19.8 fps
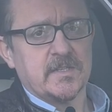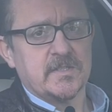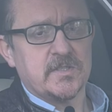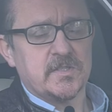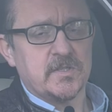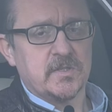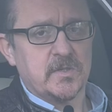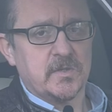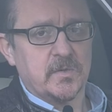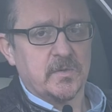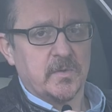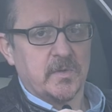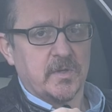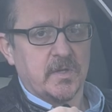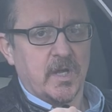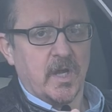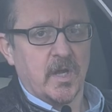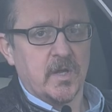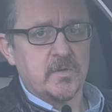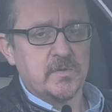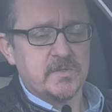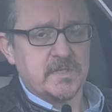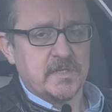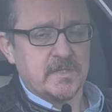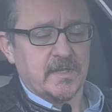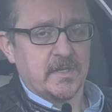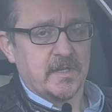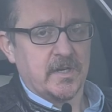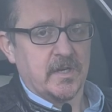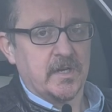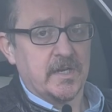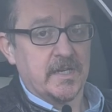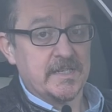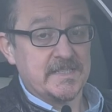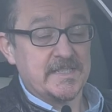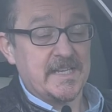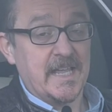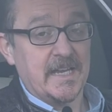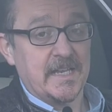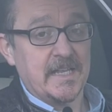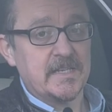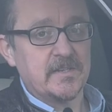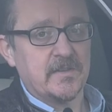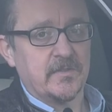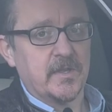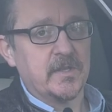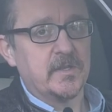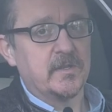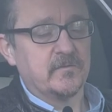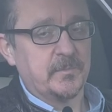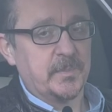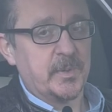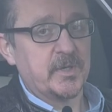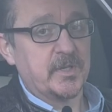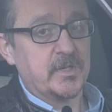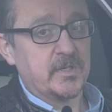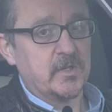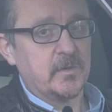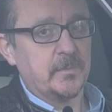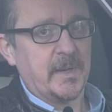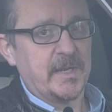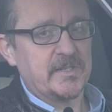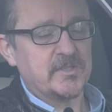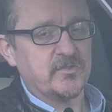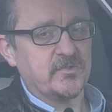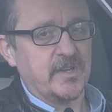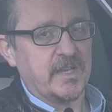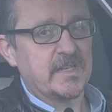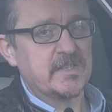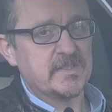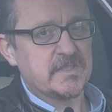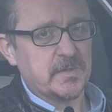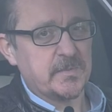to code to the car and tell it that you've put a new battery in,